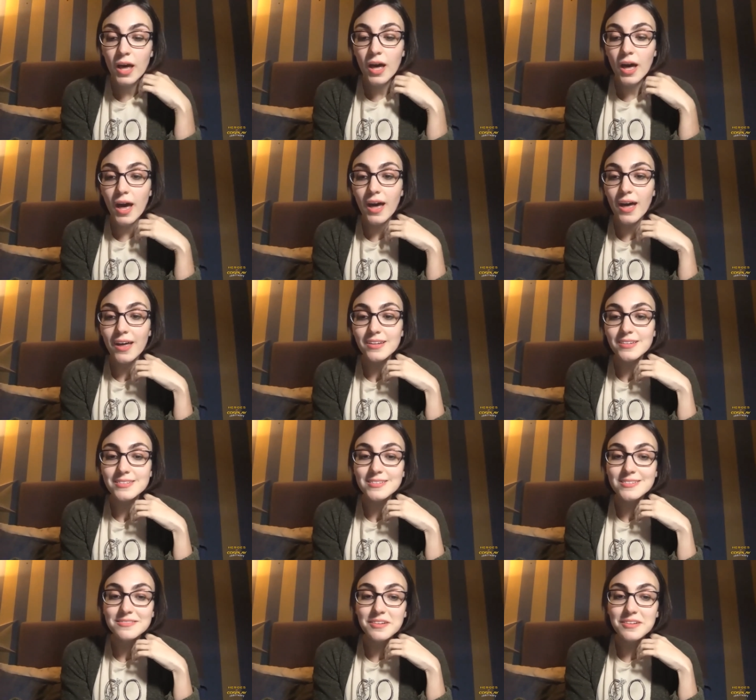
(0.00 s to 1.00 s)
And
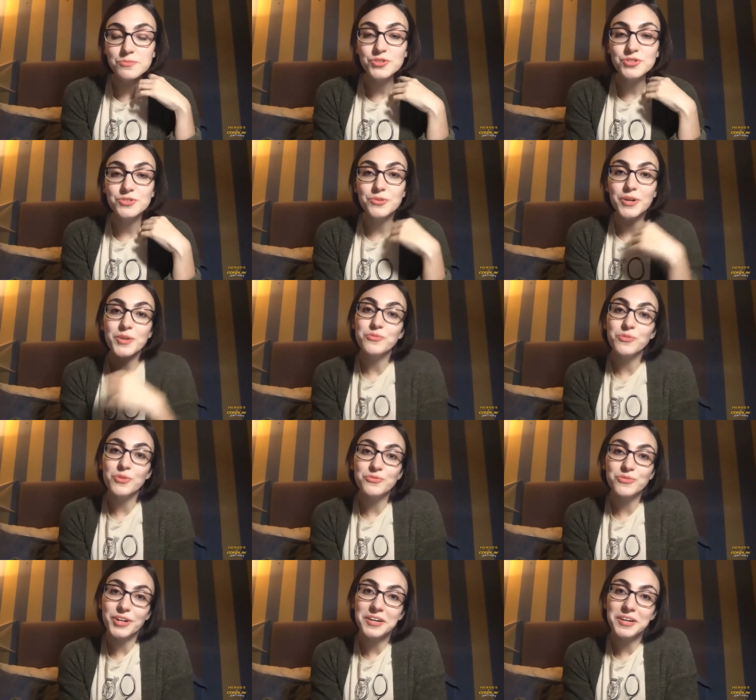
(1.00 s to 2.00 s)
I'm just grateful
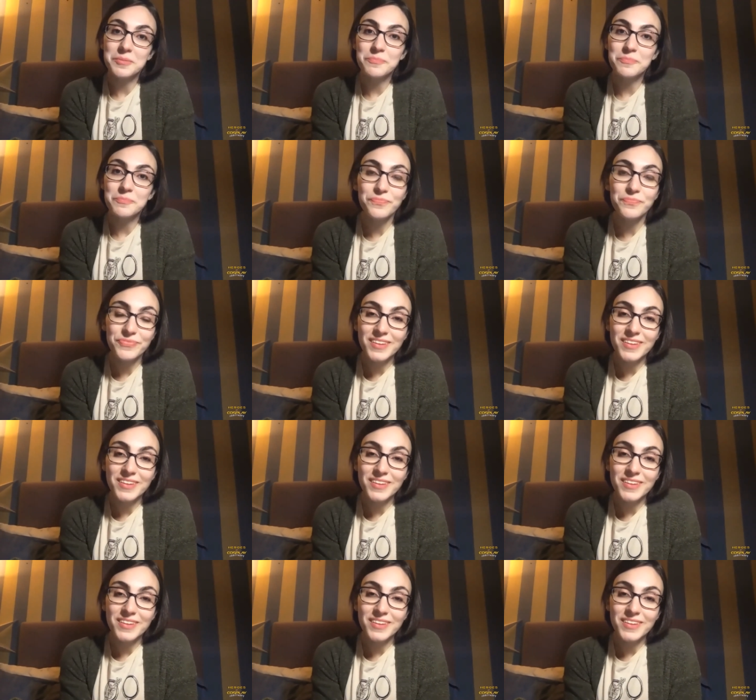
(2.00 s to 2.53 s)
for him